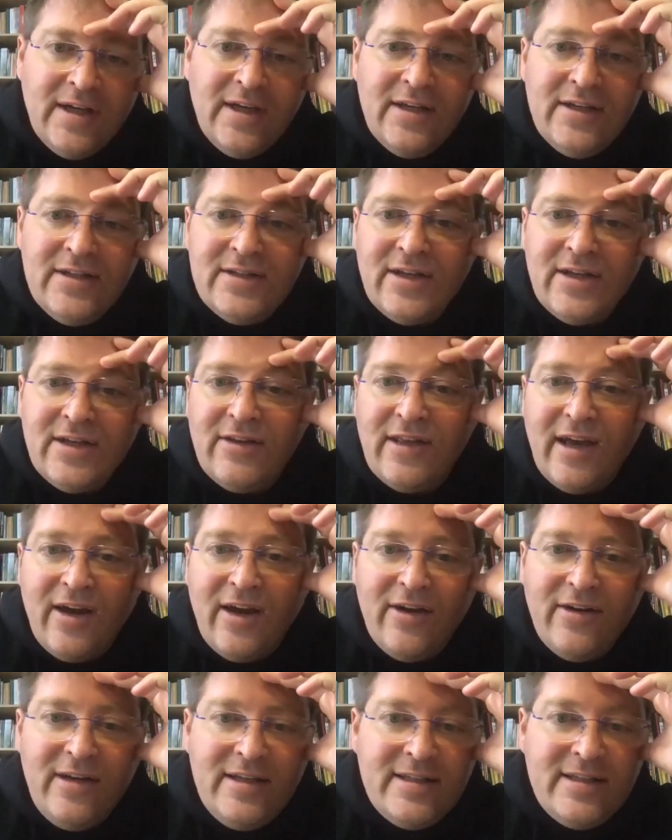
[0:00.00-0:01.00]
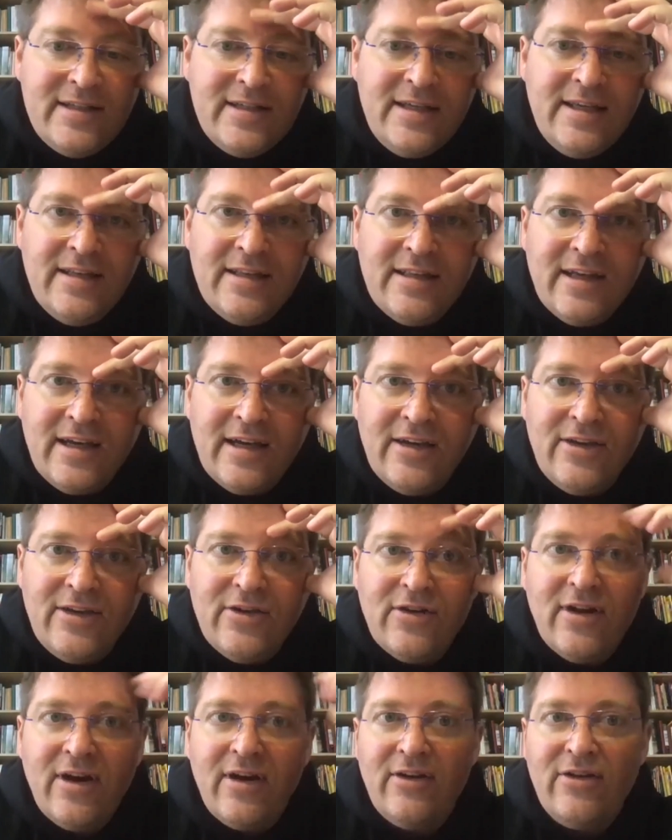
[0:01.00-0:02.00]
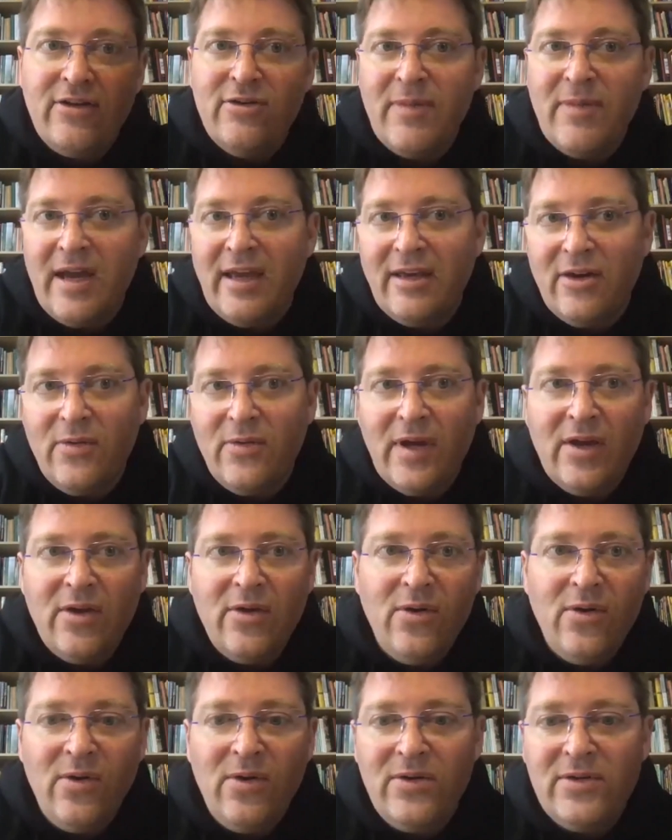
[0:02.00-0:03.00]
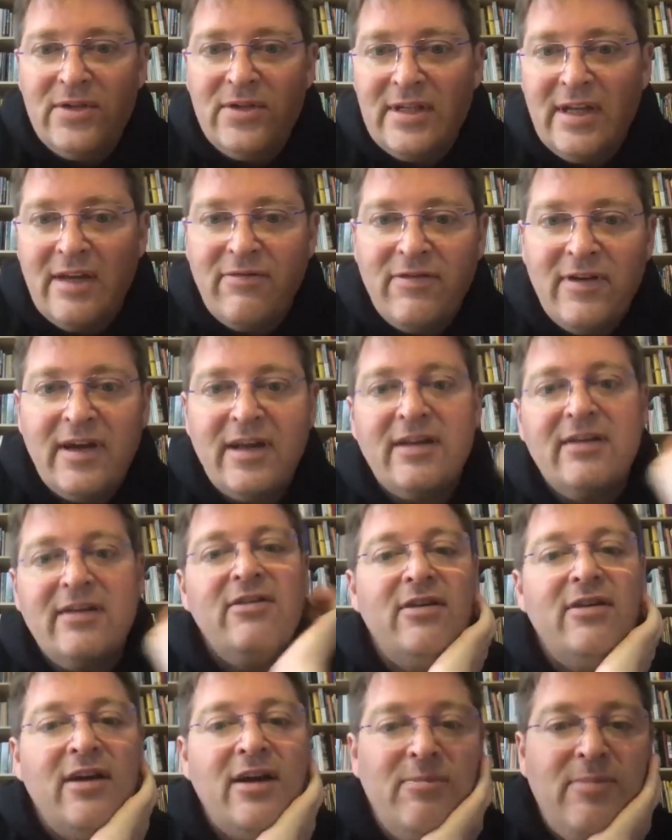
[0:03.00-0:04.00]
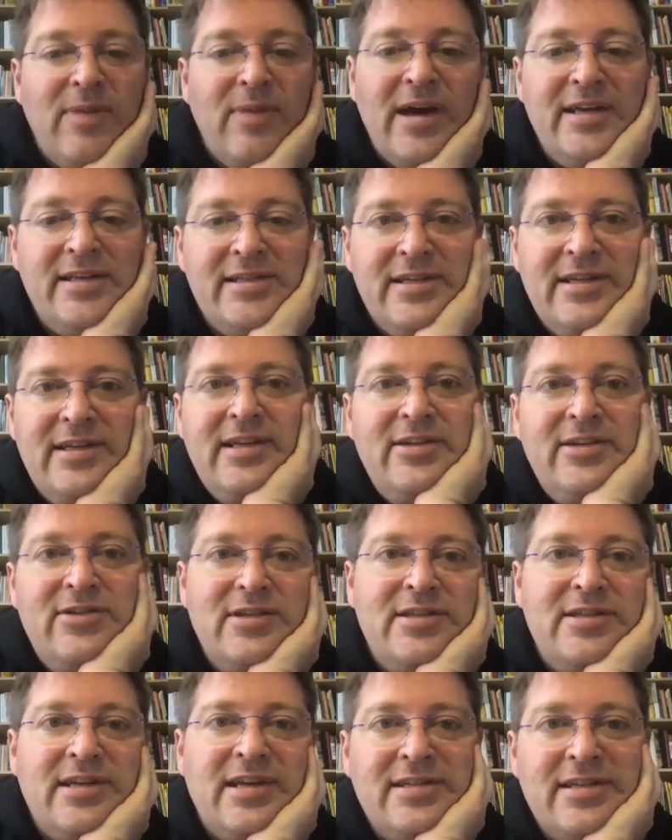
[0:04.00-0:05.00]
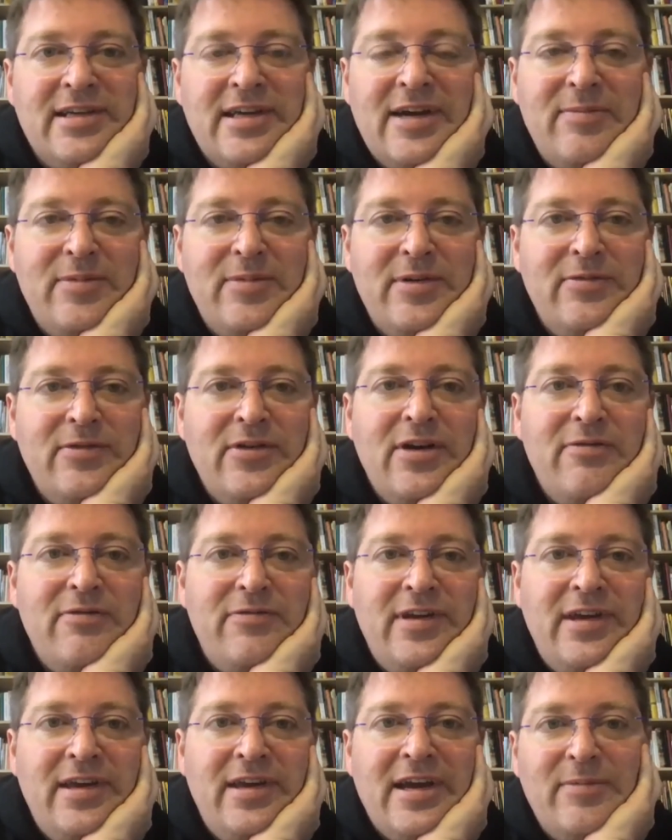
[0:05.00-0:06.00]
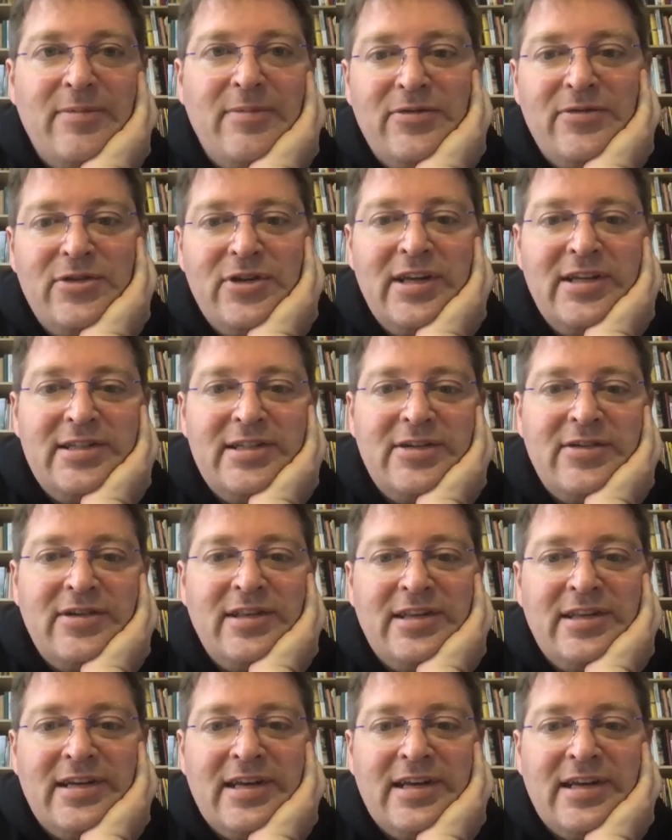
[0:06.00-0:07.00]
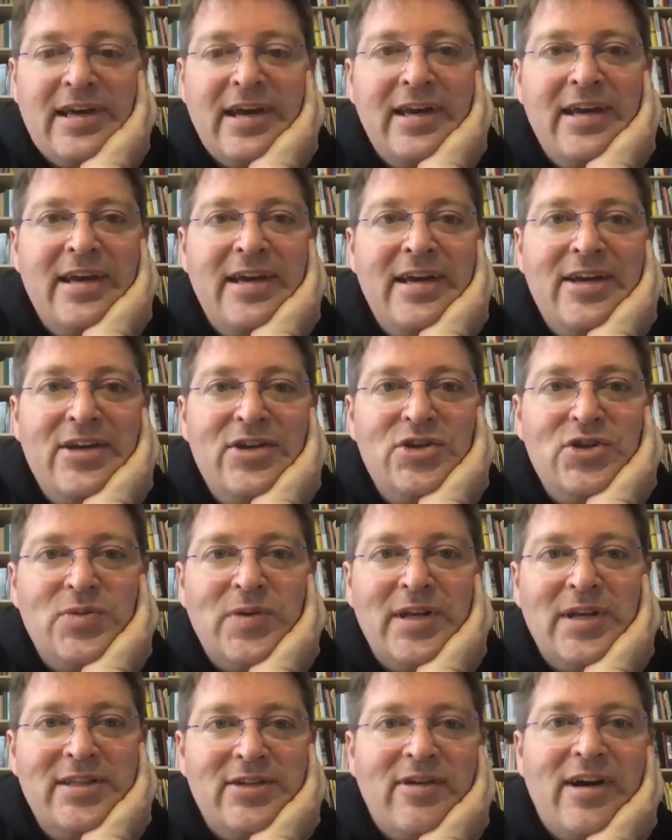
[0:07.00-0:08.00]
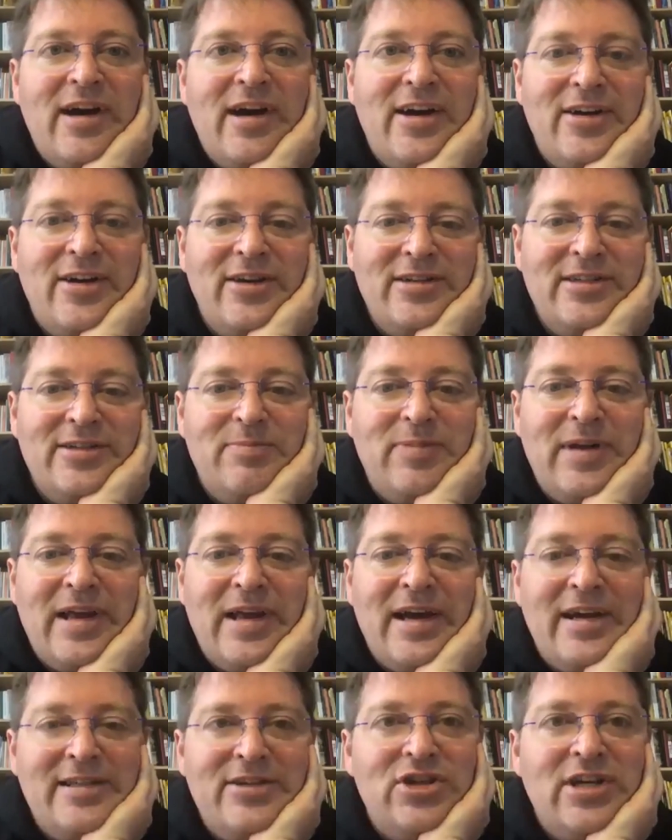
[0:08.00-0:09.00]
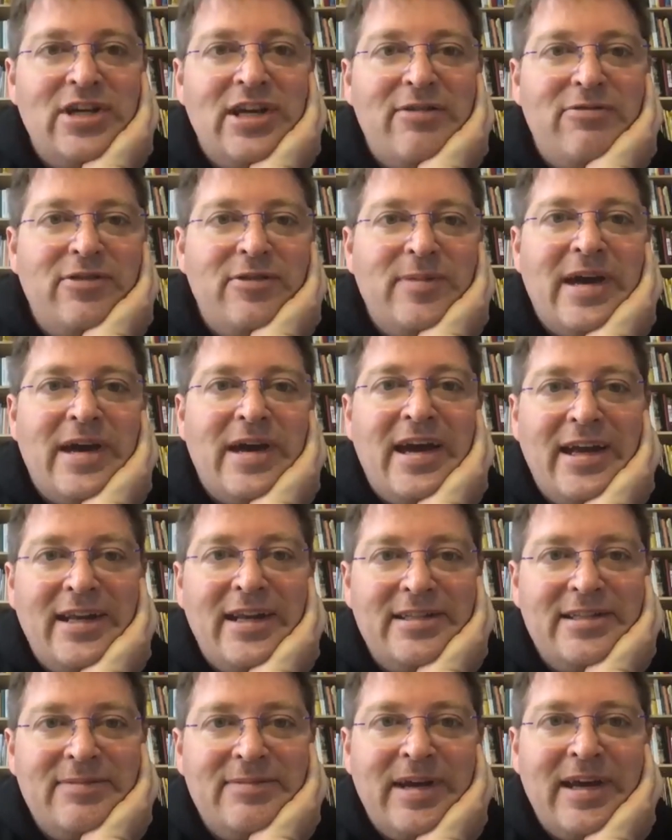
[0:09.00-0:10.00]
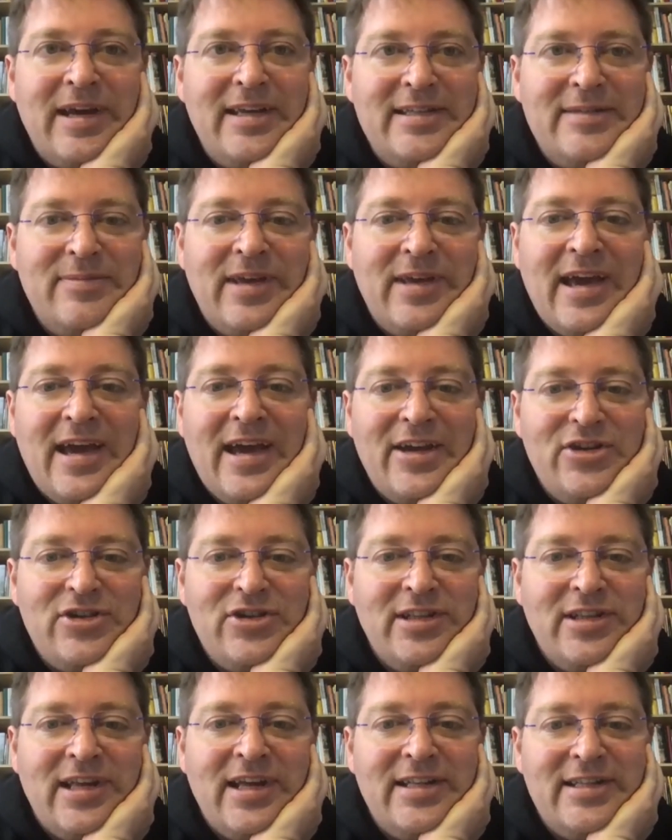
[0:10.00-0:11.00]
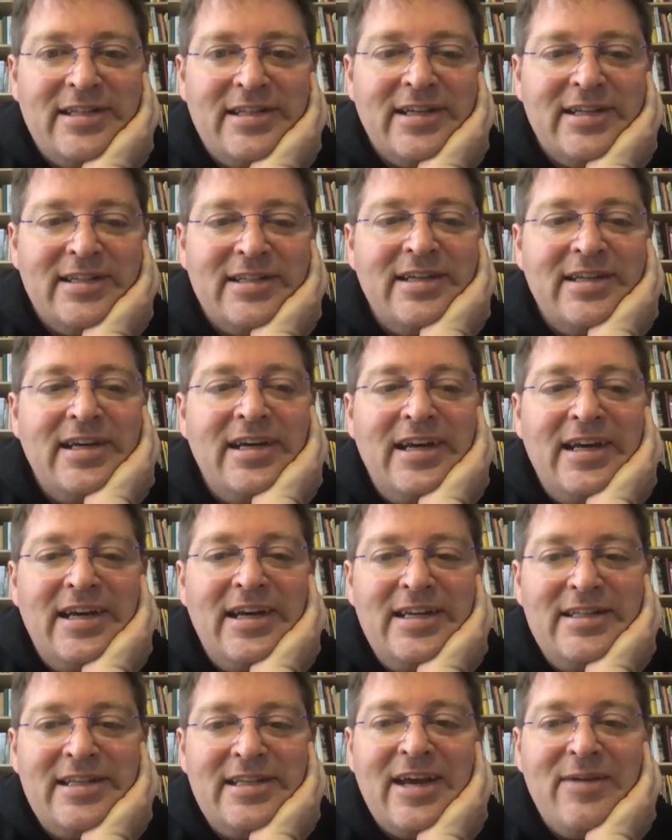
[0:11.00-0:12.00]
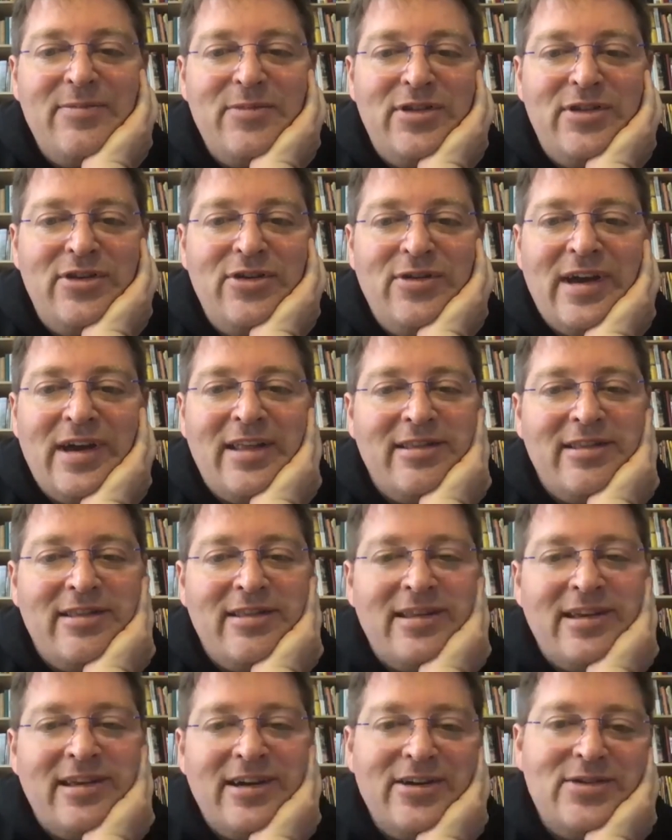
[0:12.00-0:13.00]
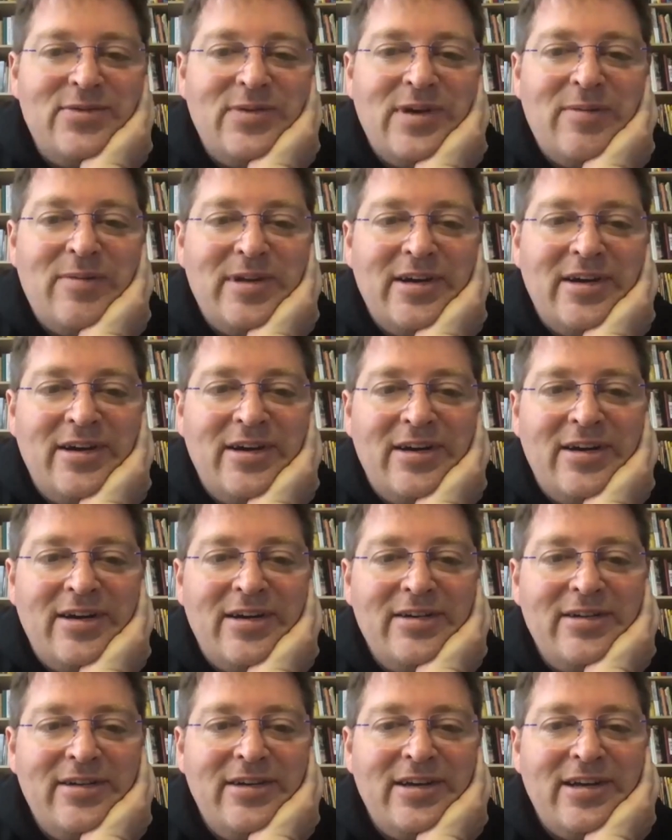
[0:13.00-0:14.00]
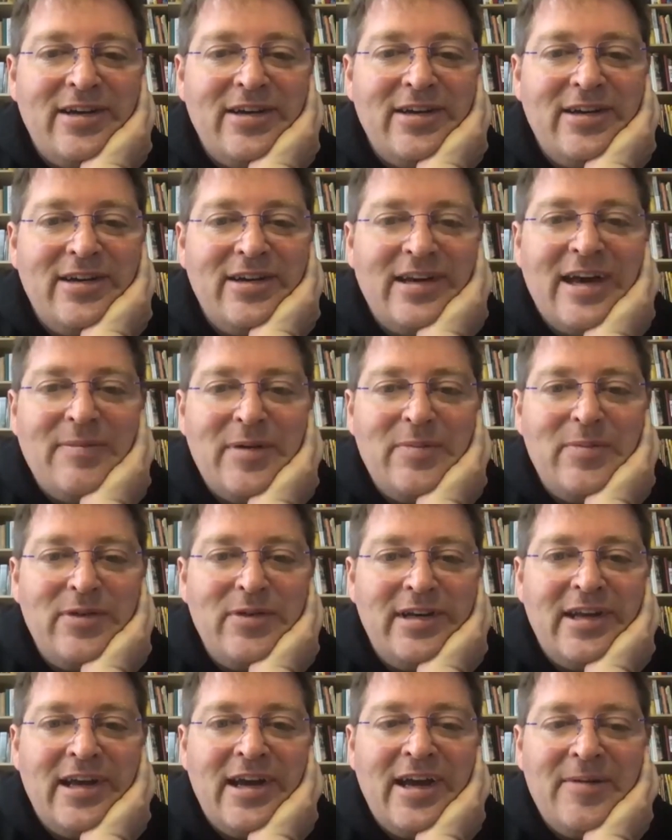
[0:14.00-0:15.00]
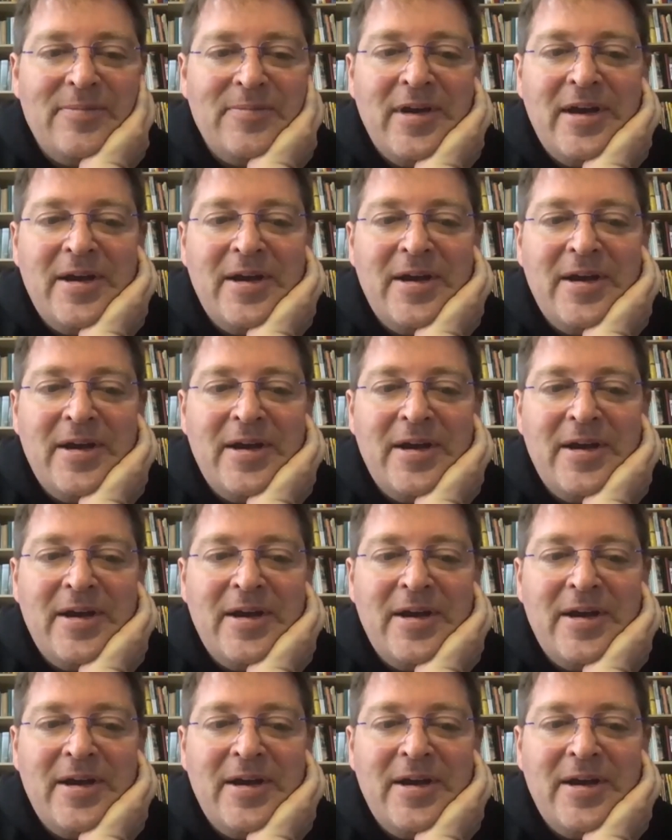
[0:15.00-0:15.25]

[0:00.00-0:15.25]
So they only see you make a quick call, Stephán, basically just has a cup of coffee, couple of drinks during the day, swans around, plucks a share from a hat, makes some cash, and that's it. Same with you, Anthea. Host a webinar, come up with a name.